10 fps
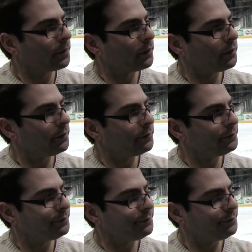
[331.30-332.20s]

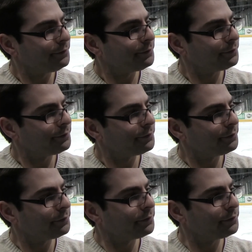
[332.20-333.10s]

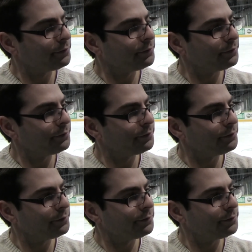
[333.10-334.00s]

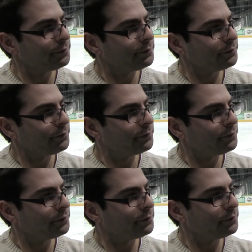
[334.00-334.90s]

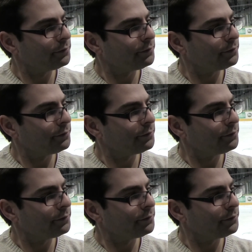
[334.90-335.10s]
The person shown says nothing.